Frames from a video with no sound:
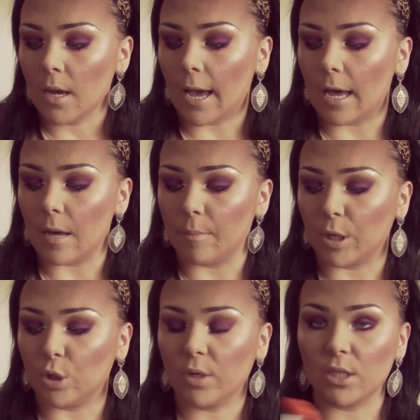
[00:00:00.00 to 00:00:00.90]

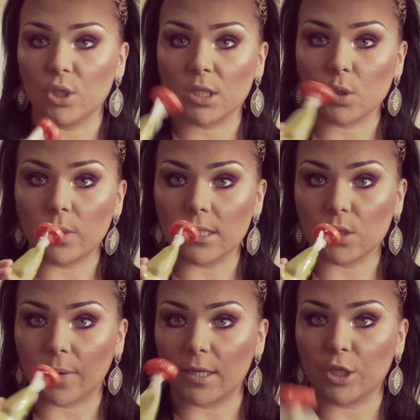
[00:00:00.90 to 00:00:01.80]
You can just squeeze
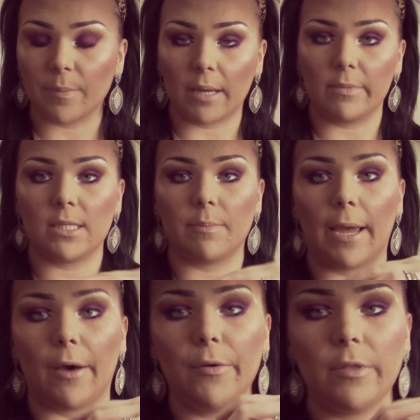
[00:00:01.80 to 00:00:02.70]
this right into your baby's
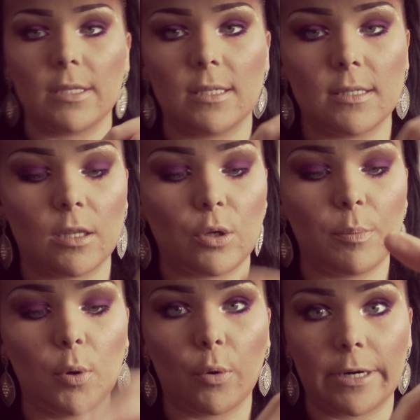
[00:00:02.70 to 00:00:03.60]
mouth. This is the
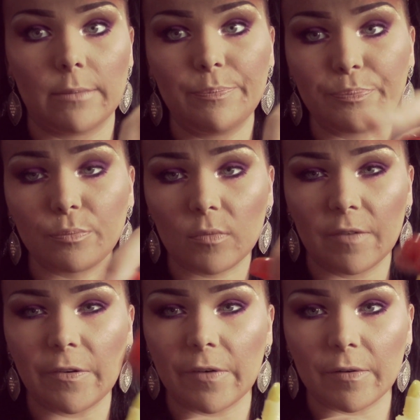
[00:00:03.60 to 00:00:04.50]
little port,
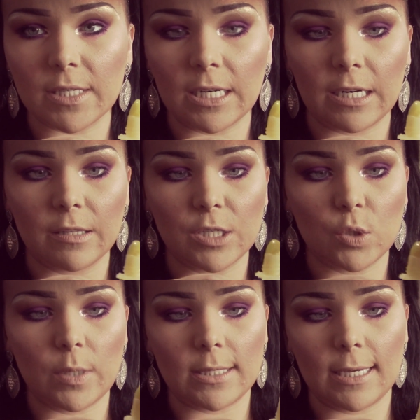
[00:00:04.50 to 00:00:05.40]
if you've never seen any of the
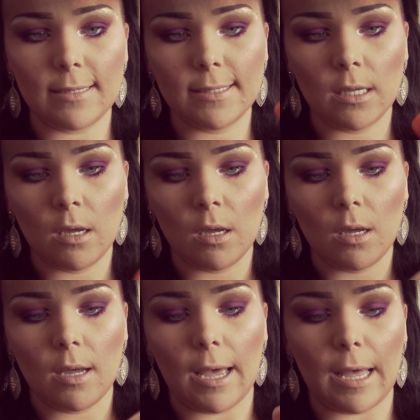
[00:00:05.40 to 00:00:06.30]
squeezies.
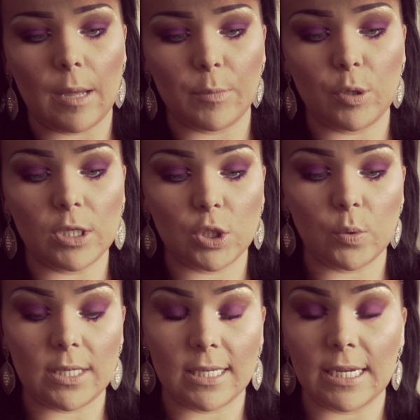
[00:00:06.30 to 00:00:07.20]
You can
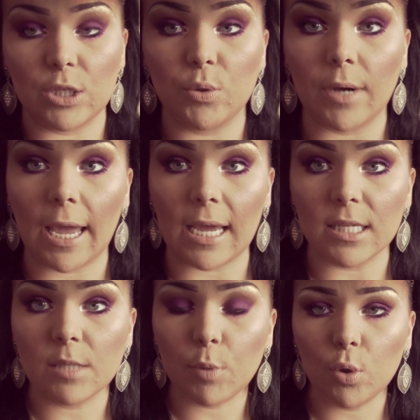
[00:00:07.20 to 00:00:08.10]
squeeze it into a
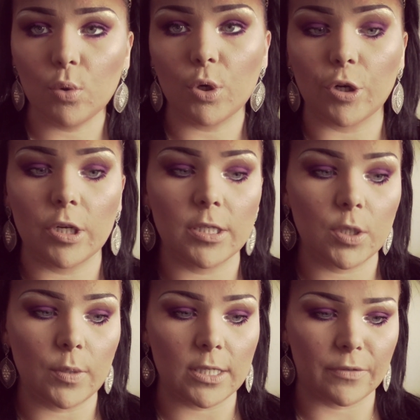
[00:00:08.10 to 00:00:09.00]
spoon, or you could
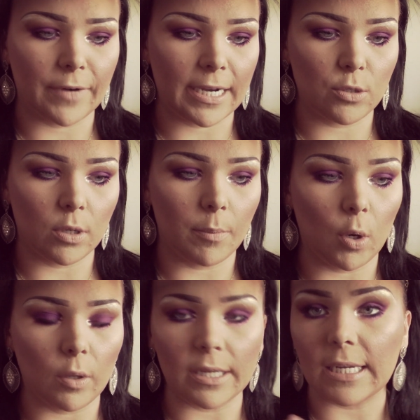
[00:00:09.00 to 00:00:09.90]
squeeze it right into a
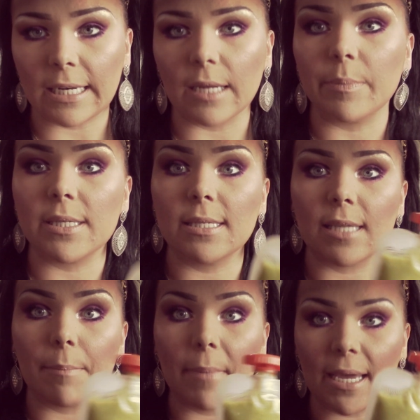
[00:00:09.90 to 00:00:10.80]
bowl and eat it, but since
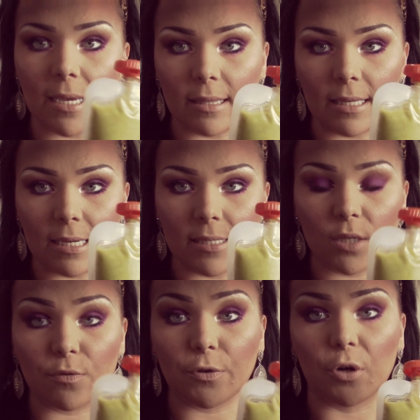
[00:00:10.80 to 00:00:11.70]
I'm making these
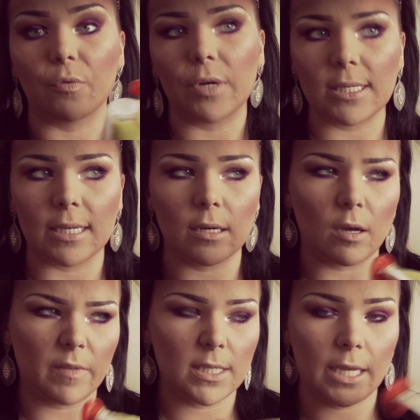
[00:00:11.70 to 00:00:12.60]
for a reason,
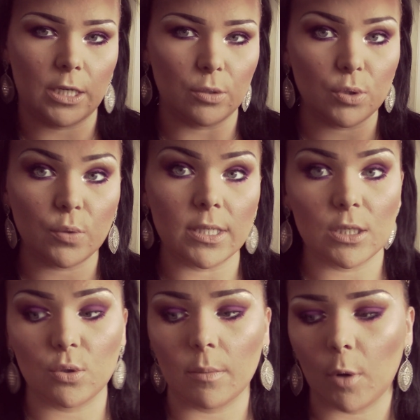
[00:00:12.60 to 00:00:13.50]
obviously I don't squeeze it
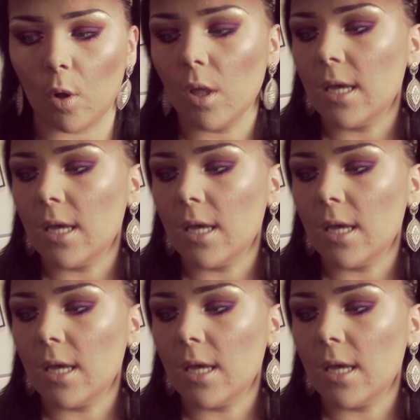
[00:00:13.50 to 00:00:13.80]
into a bowl.